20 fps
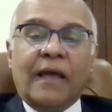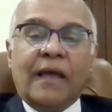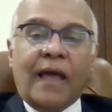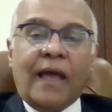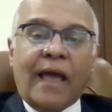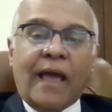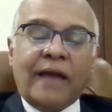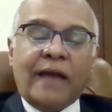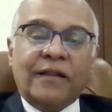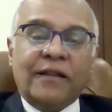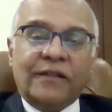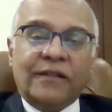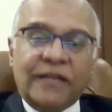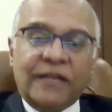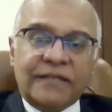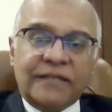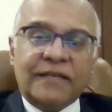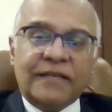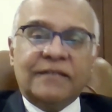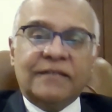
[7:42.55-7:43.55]
And
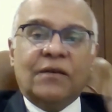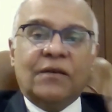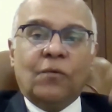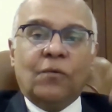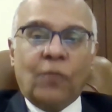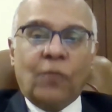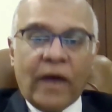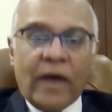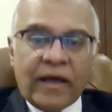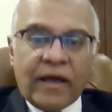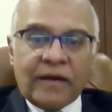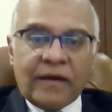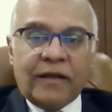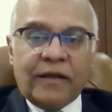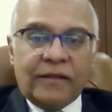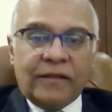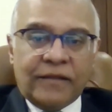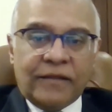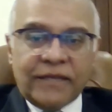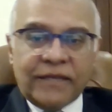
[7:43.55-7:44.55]
this is where
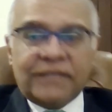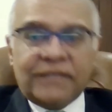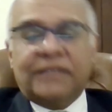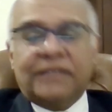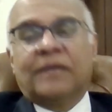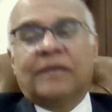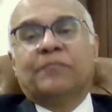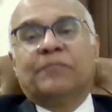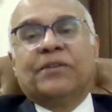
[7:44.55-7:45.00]
this